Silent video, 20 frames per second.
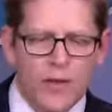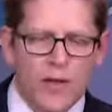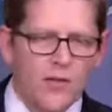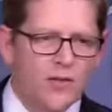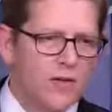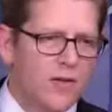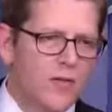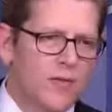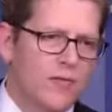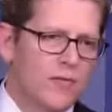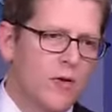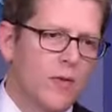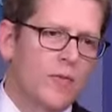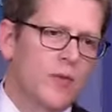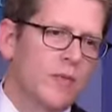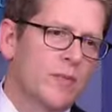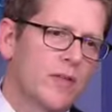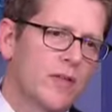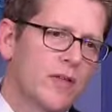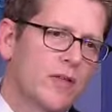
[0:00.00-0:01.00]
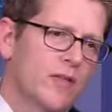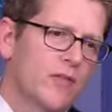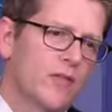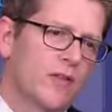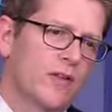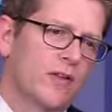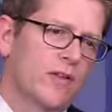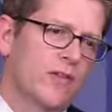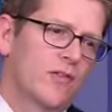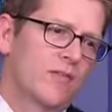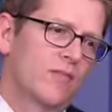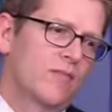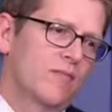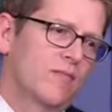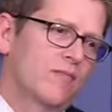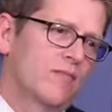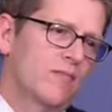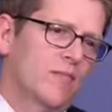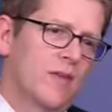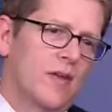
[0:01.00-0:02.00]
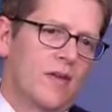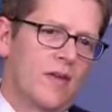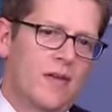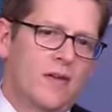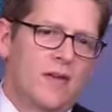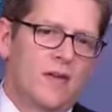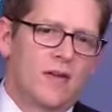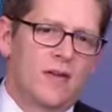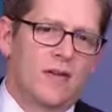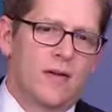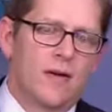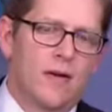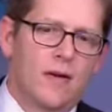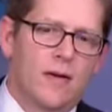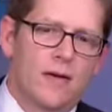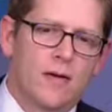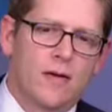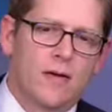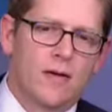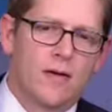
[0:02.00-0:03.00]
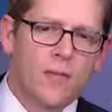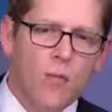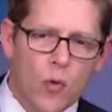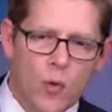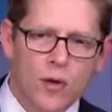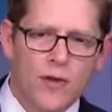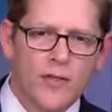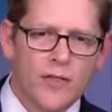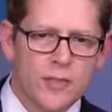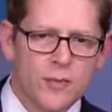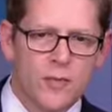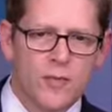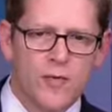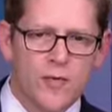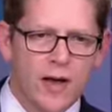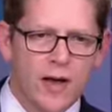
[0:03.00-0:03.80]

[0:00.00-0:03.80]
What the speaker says: president firmly believes that it's important to